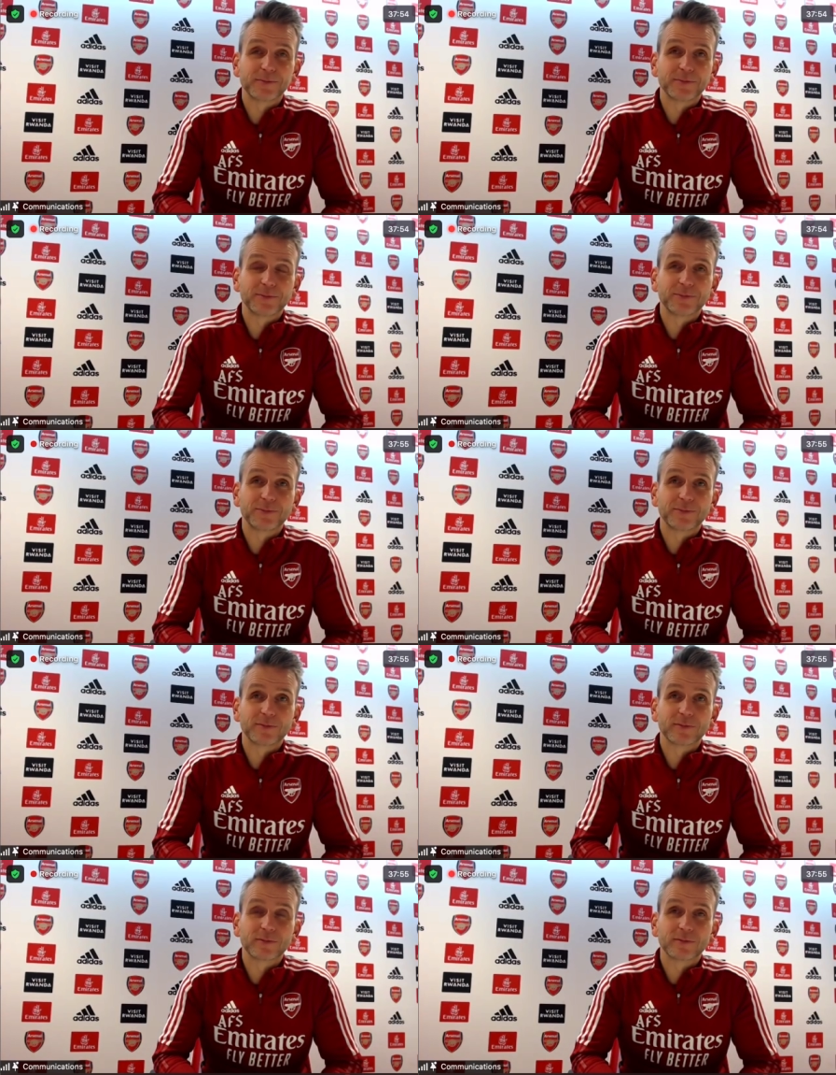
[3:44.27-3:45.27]
Thank you.
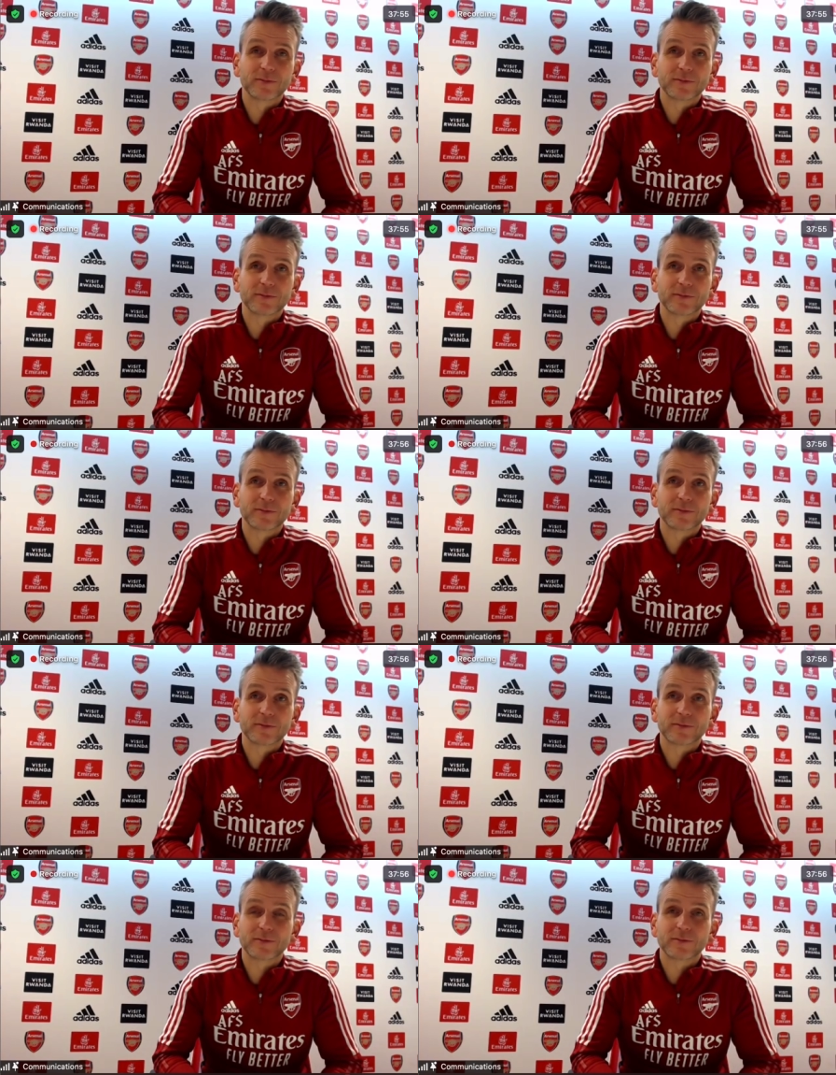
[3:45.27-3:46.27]
Thanks, Jenny.
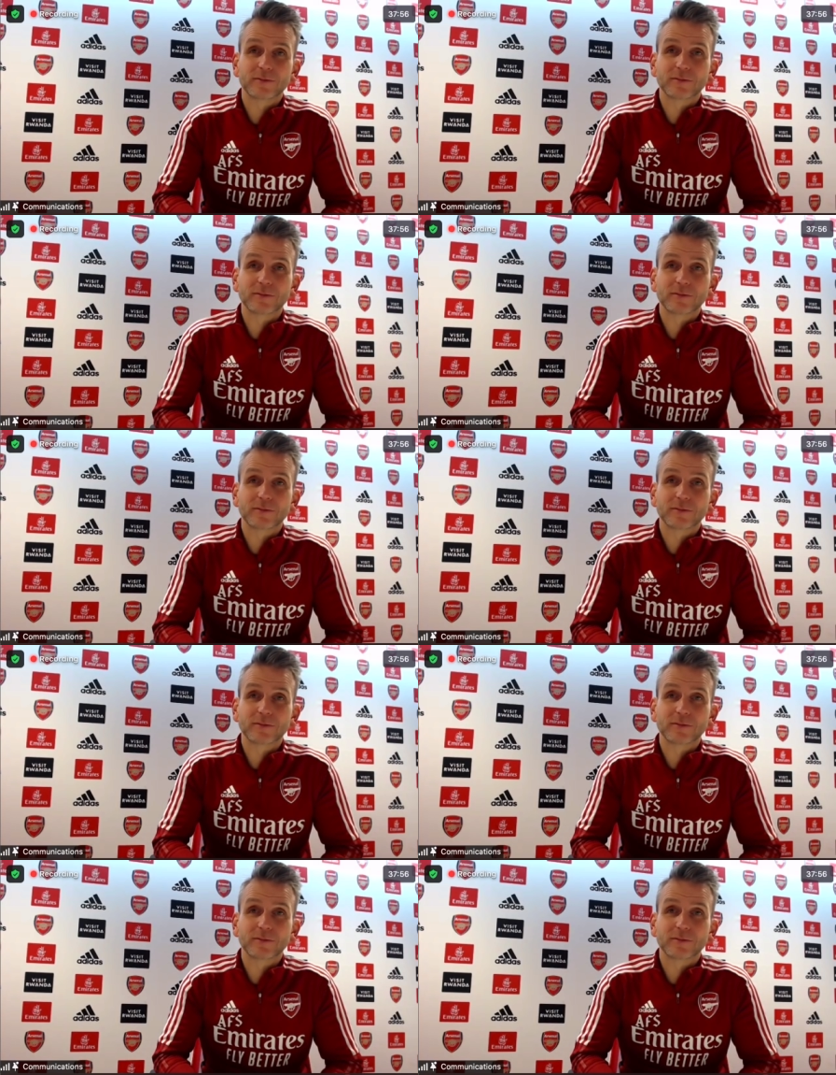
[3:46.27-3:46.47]
James.